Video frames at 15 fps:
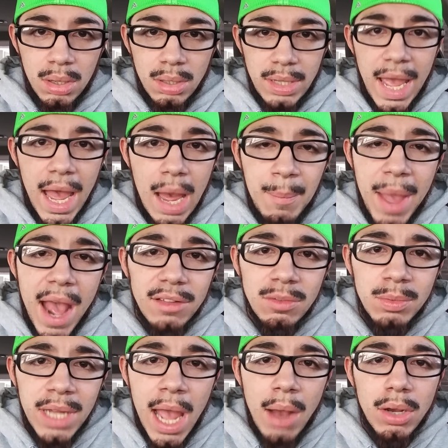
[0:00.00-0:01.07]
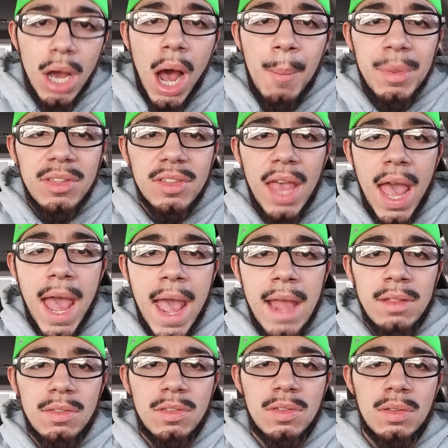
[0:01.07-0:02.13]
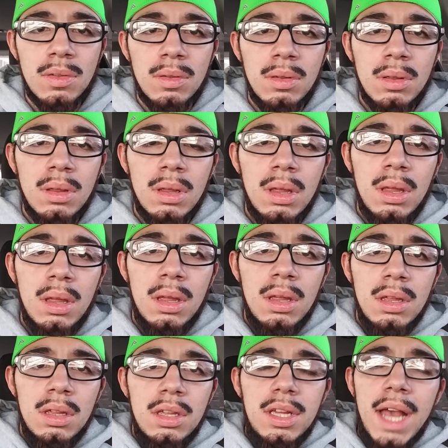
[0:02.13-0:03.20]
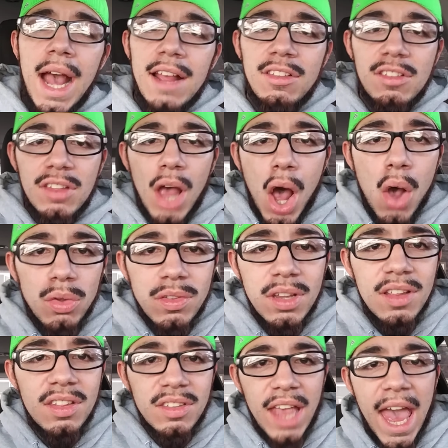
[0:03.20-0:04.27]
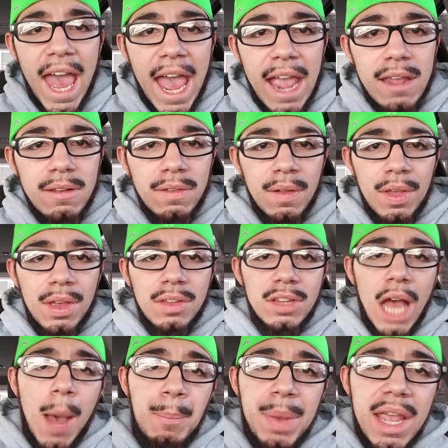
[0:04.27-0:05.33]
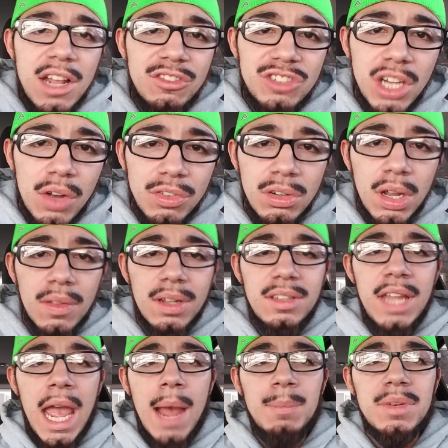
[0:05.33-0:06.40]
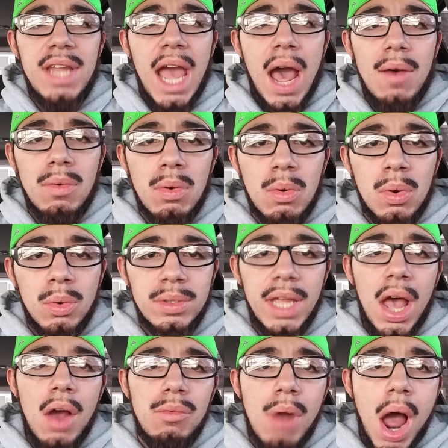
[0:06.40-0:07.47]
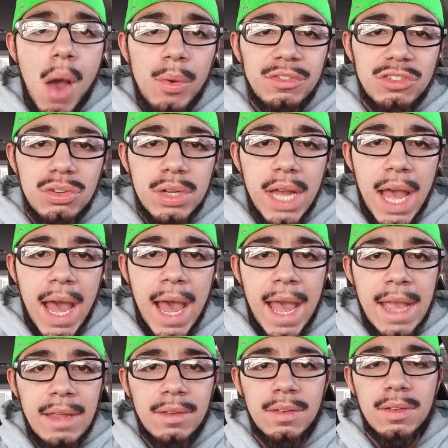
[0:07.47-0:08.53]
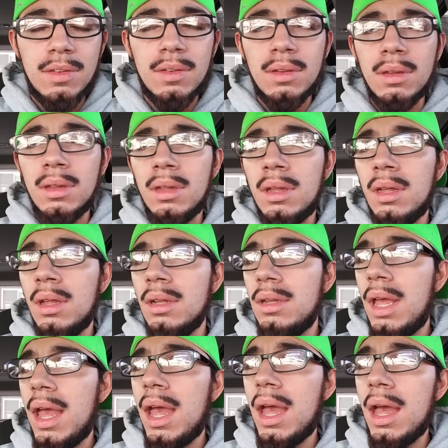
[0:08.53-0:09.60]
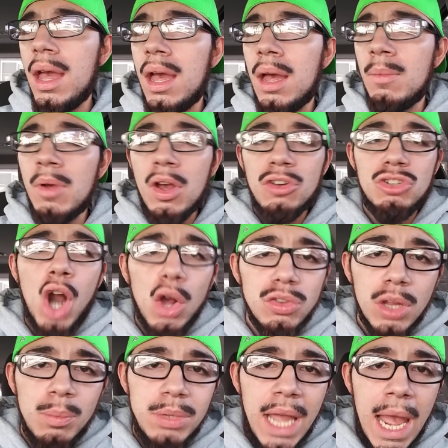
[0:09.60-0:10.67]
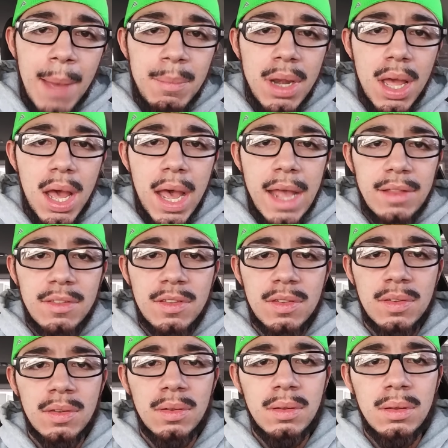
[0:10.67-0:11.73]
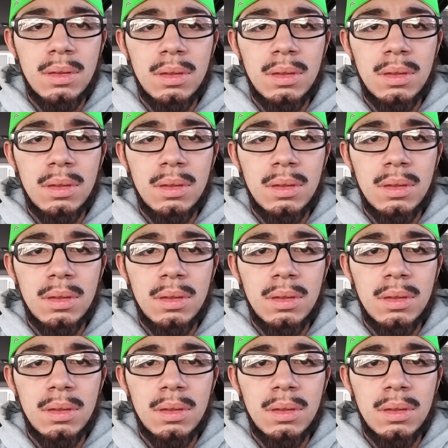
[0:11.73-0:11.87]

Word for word: Damn, have some damn common sense. You got souls to save. Stop being children of the damn devil. What the hell wrong with you guys? Damn, grow some damn nuts.